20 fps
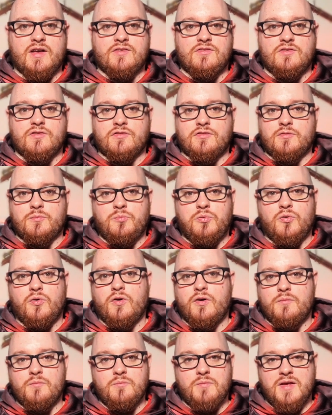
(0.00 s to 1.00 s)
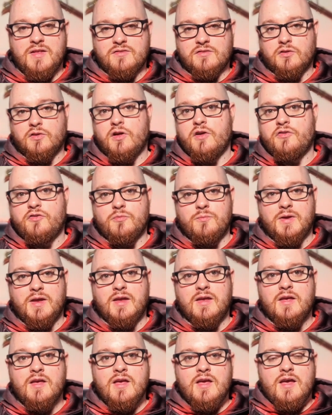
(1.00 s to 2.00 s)
guys. Your support means a lot to
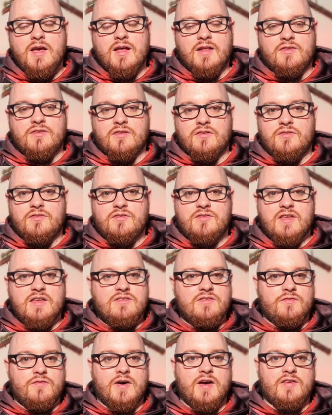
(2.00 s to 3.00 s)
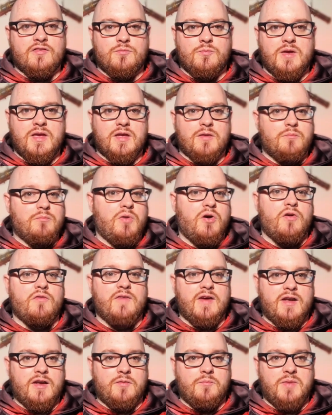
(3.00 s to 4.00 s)
me. It's incentivized me and
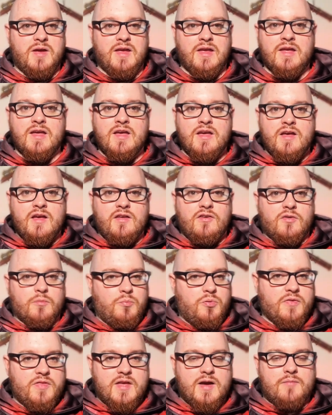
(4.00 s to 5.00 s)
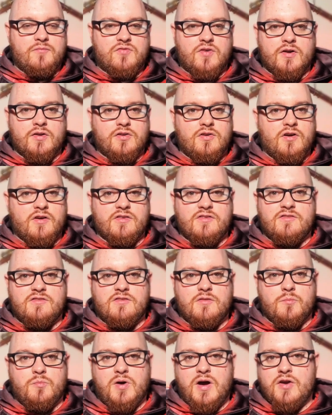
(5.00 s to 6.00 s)
motivated me to put the upfront
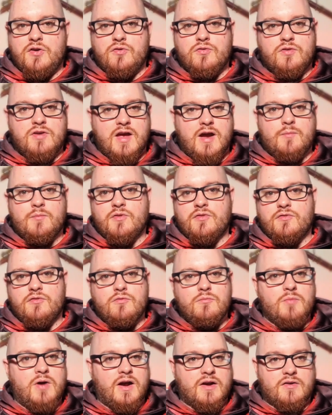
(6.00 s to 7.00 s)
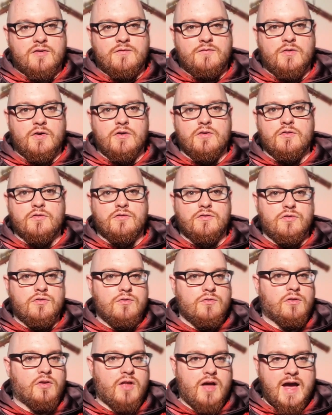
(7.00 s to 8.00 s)
costs to buy new cameras, new microphones,
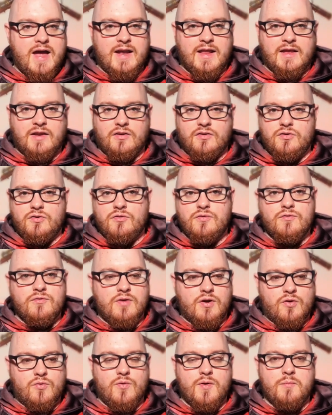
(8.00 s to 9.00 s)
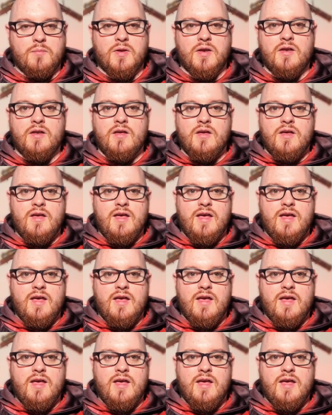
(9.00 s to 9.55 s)
new lighting, new equipment,